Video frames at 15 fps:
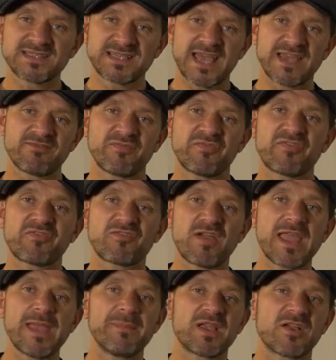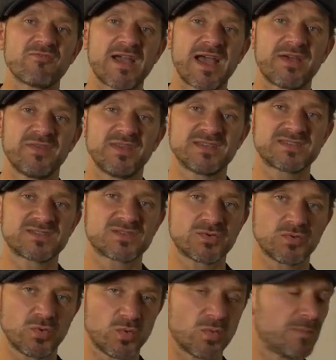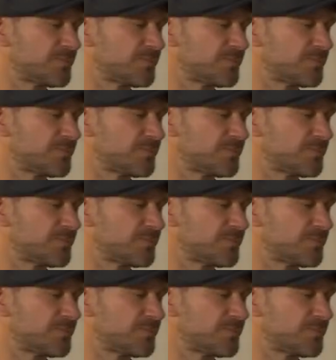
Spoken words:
there and framing around this tool.